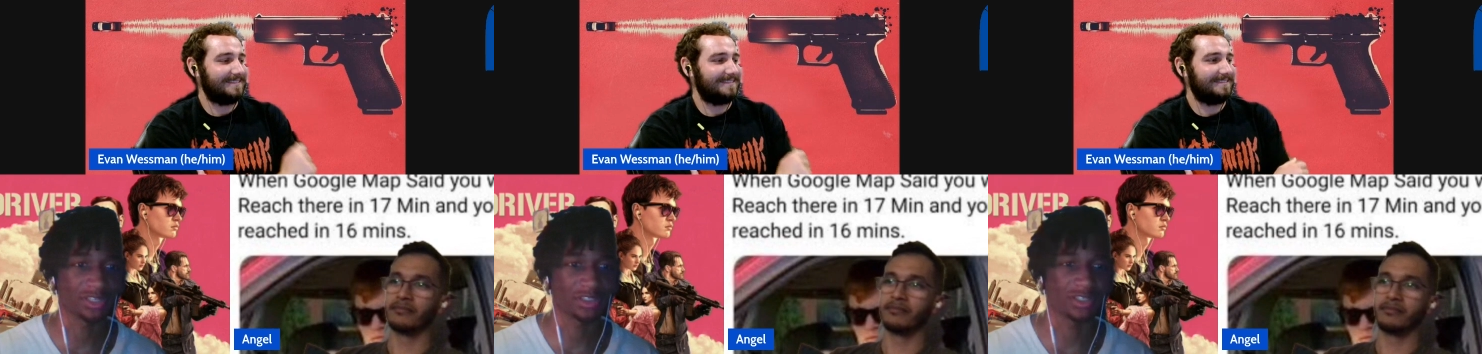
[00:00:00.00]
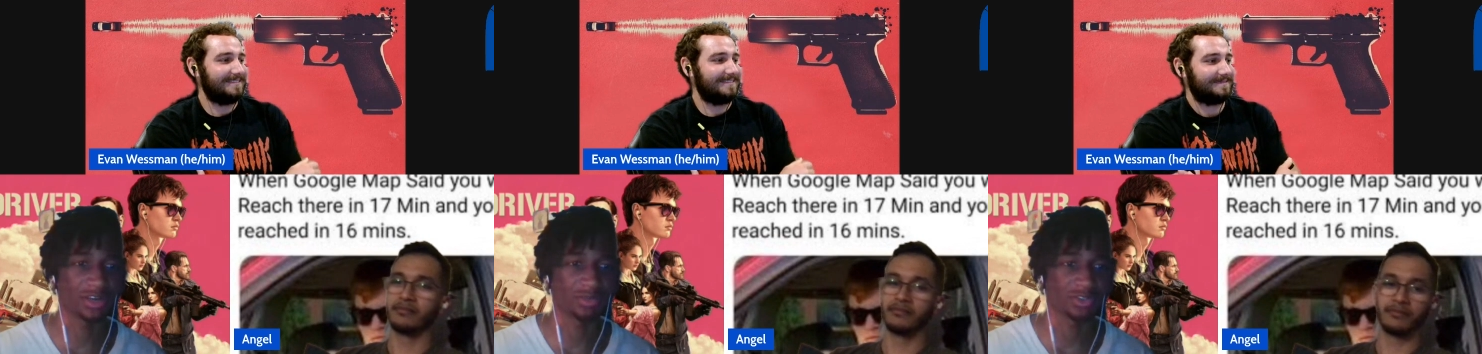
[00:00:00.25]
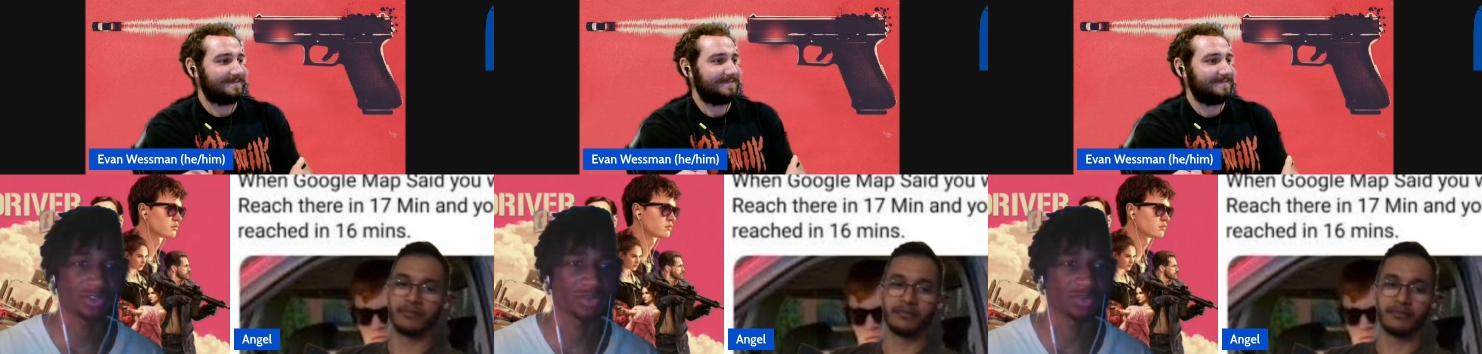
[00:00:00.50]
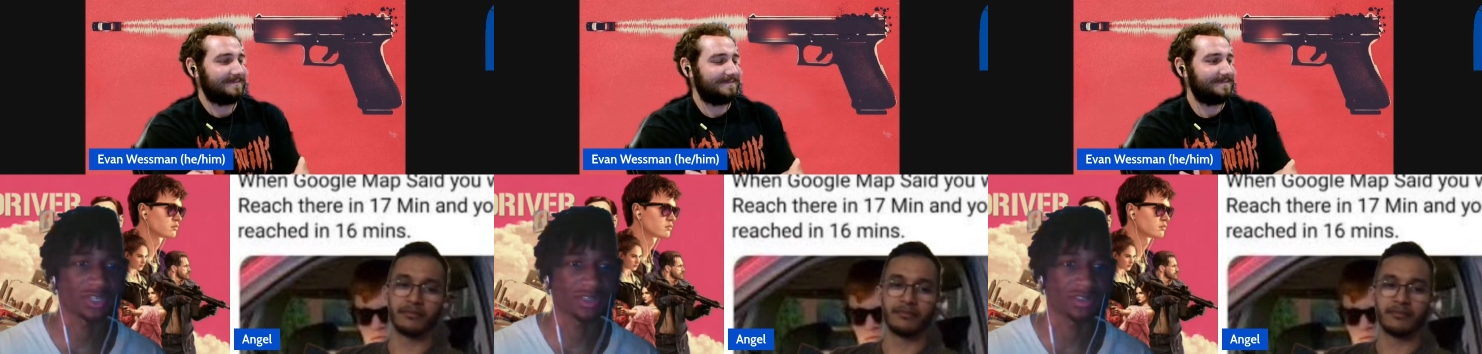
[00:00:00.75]
Speaker 1: gun was to
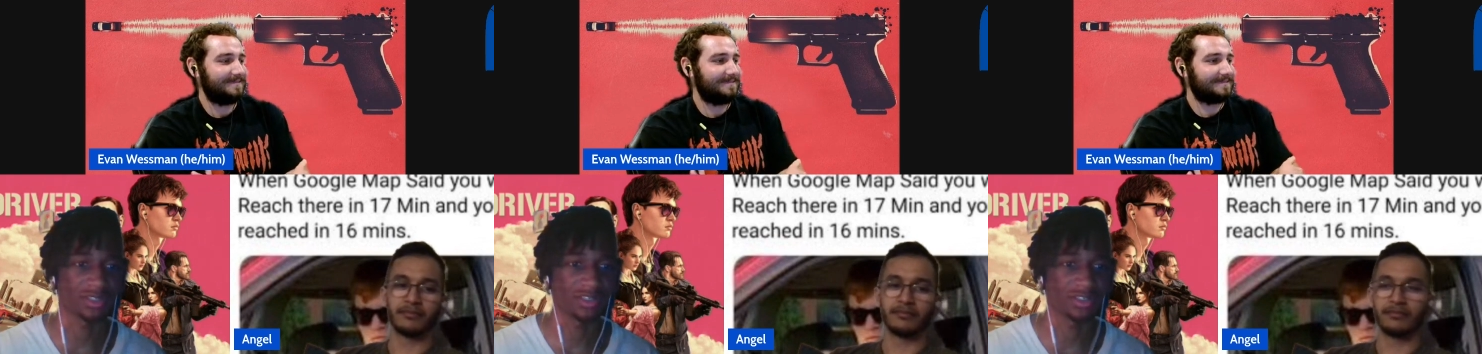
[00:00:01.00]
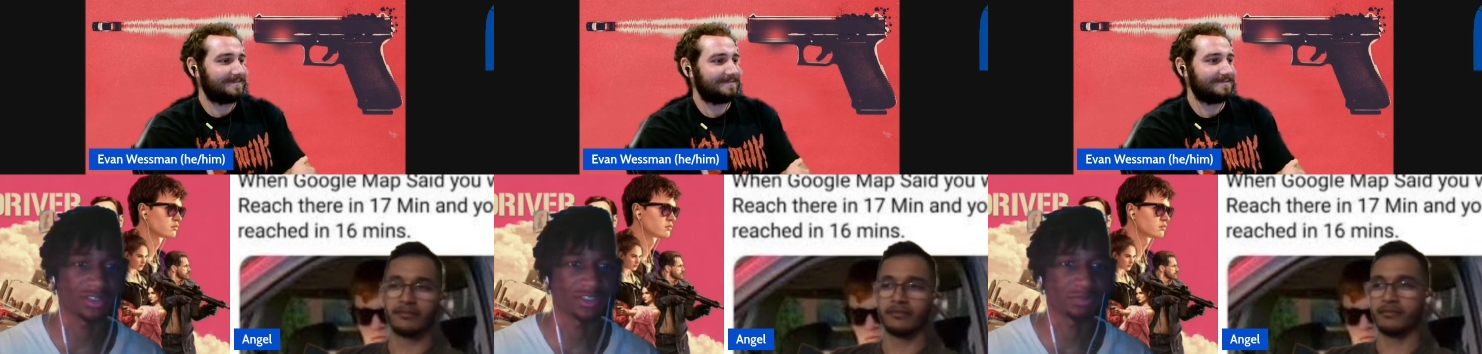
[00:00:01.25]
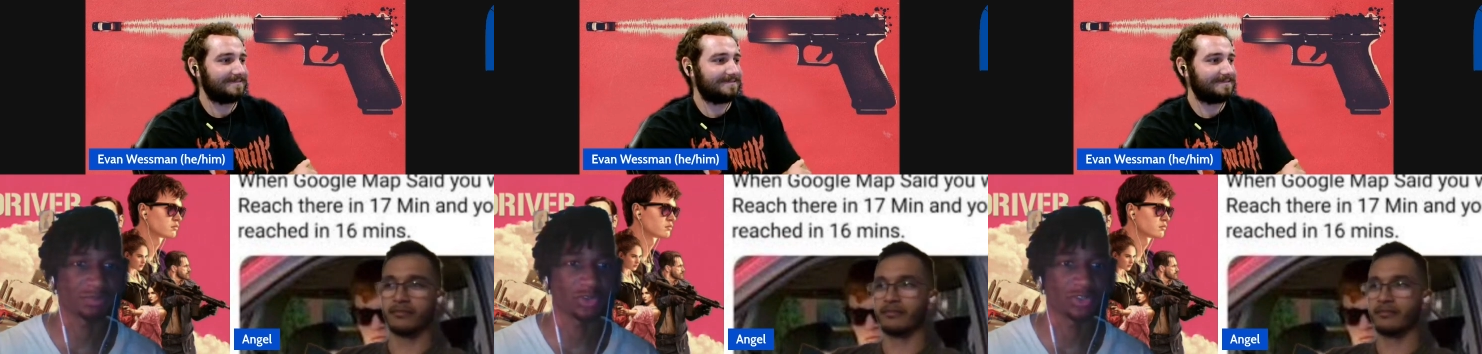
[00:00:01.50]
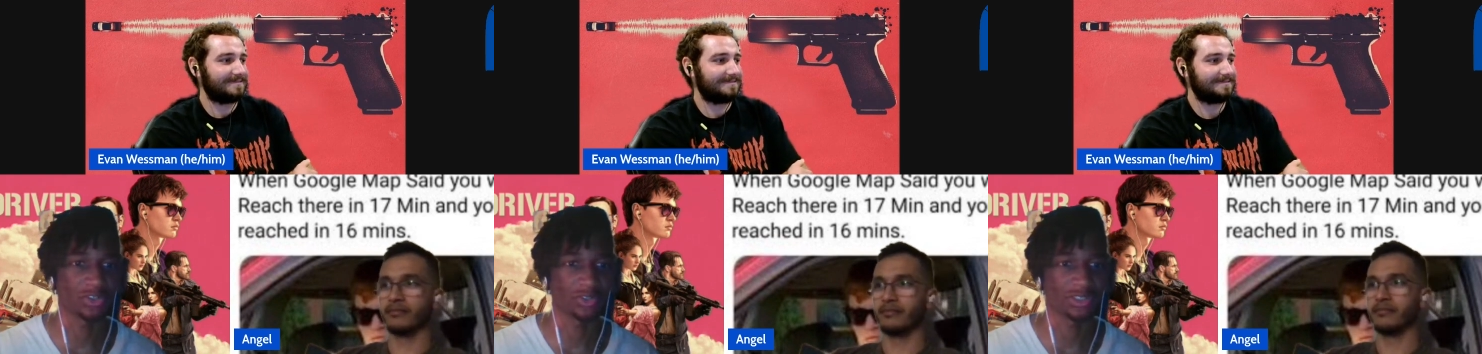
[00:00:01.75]
his head. He could have just pulled
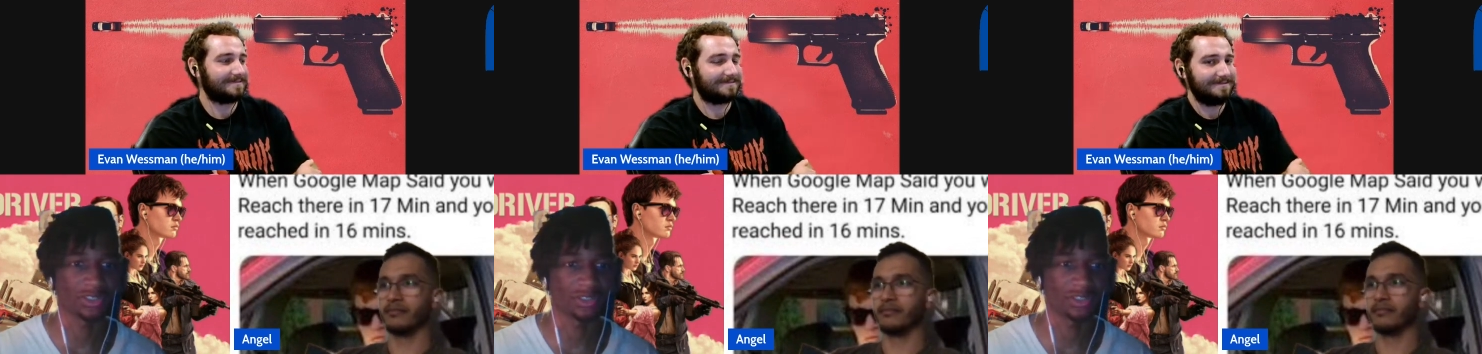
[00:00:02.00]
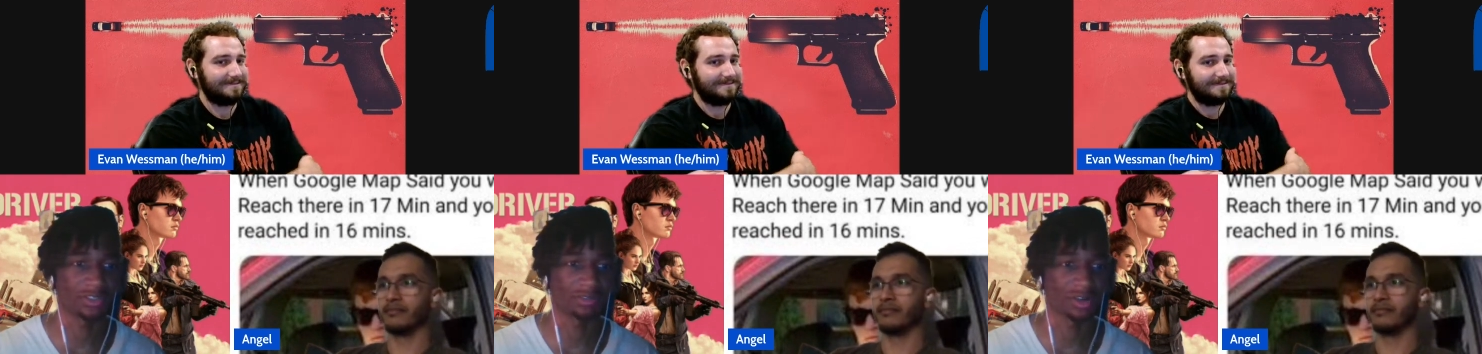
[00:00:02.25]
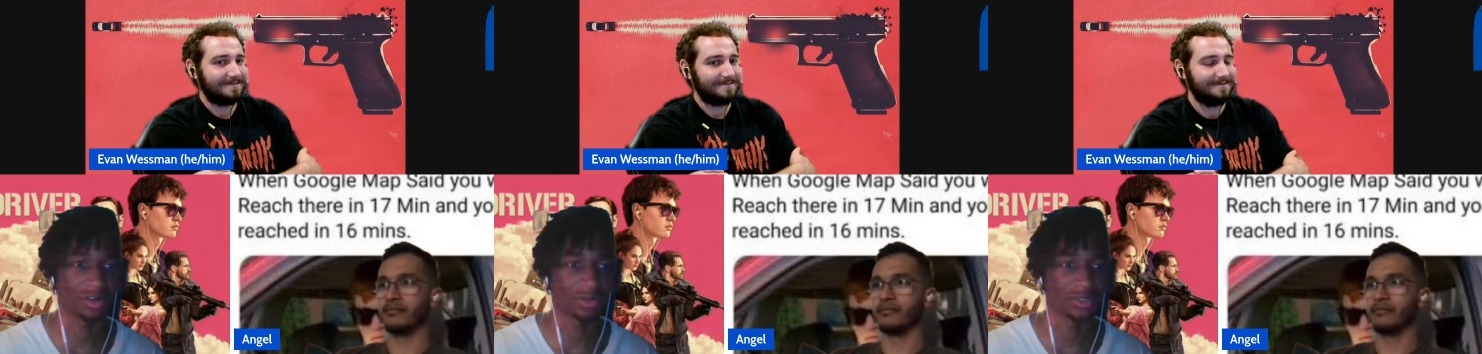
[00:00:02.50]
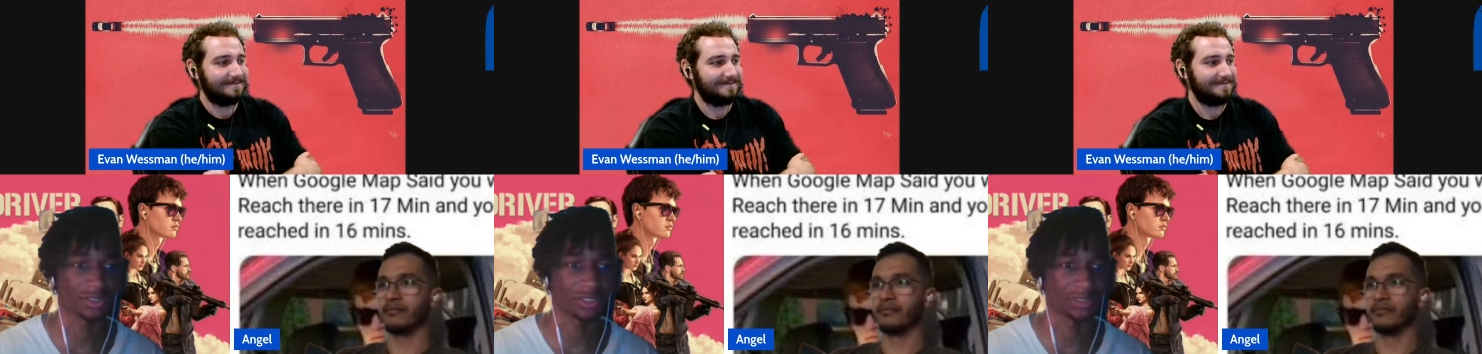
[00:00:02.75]
the trigger, and the car would
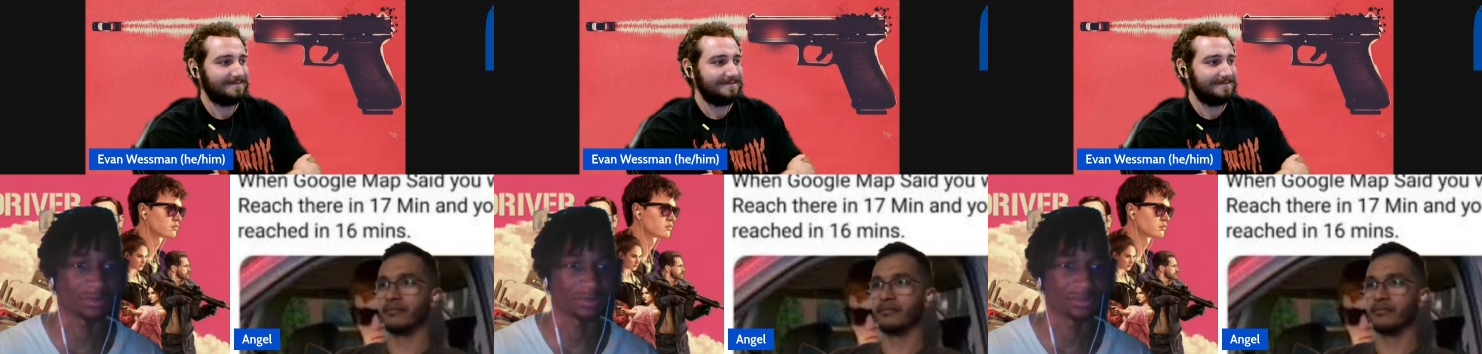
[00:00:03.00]
have stopped.